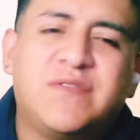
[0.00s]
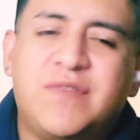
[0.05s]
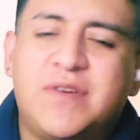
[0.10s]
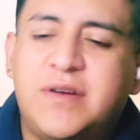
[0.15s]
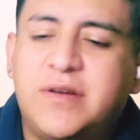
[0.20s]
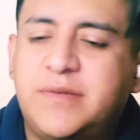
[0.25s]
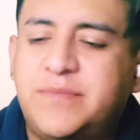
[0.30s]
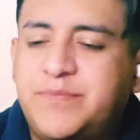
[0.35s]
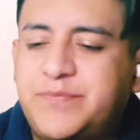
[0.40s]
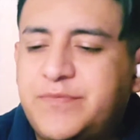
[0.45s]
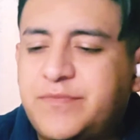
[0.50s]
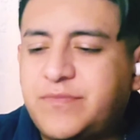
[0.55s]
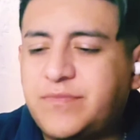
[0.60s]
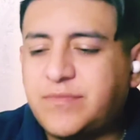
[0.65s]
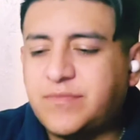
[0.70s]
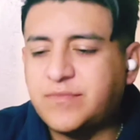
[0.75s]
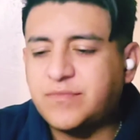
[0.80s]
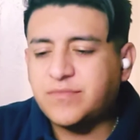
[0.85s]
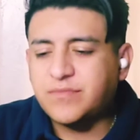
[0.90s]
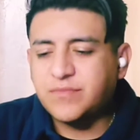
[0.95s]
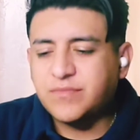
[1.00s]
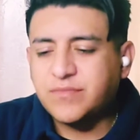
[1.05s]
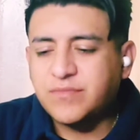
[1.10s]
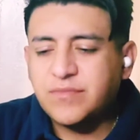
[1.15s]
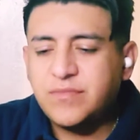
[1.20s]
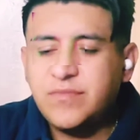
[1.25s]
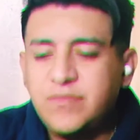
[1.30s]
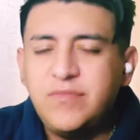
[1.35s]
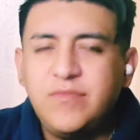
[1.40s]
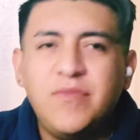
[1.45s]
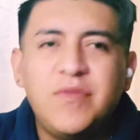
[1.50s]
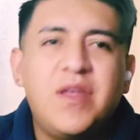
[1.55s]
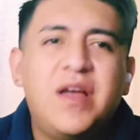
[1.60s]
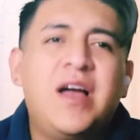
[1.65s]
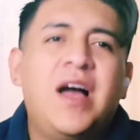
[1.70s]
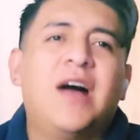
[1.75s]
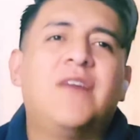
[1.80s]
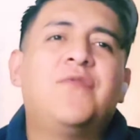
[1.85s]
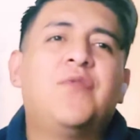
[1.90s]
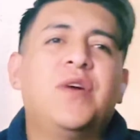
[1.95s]
fine.
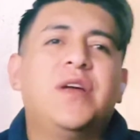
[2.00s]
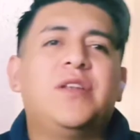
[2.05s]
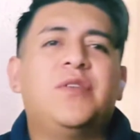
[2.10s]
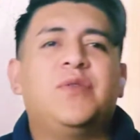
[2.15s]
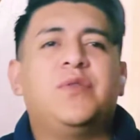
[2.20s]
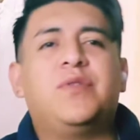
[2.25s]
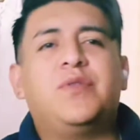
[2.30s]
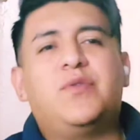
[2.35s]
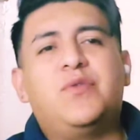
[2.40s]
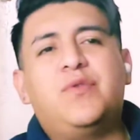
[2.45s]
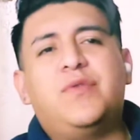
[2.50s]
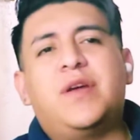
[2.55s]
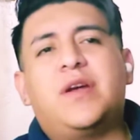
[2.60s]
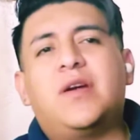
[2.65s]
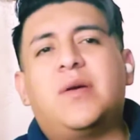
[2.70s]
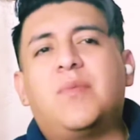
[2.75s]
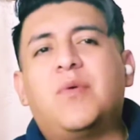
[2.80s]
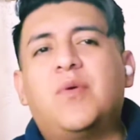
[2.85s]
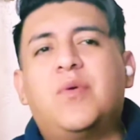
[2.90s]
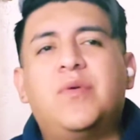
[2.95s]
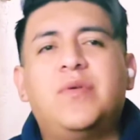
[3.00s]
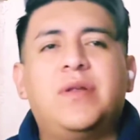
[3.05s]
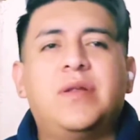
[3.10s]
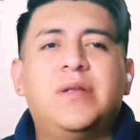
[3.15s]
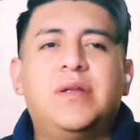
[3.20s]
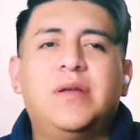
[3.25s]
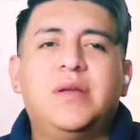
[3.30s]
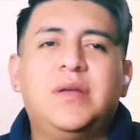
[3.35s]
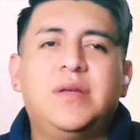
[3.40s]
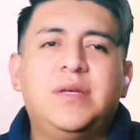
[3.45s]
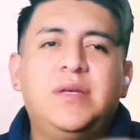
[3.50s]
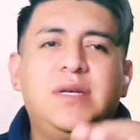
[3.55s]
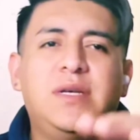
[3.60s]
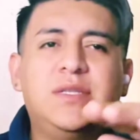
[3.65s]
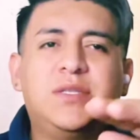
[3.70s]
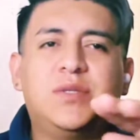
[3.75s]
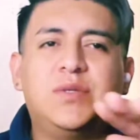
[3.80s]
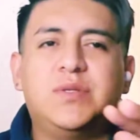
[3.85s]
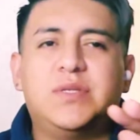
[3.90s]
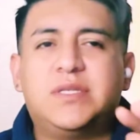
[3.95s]
Halfway through there, I'm going
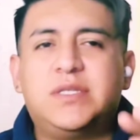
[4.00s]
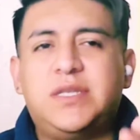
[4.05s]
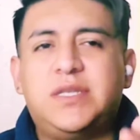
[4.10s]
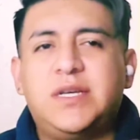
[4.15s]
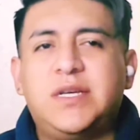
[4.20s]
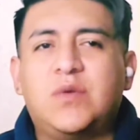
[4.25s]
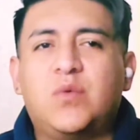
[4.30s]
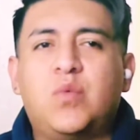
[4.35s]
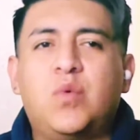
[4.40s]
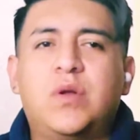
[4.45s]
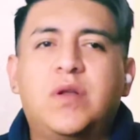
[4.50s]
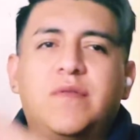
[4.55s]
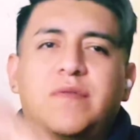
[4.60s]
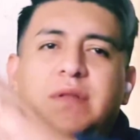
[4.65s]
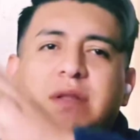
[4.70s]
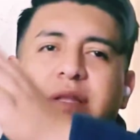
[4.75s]
into this like one of the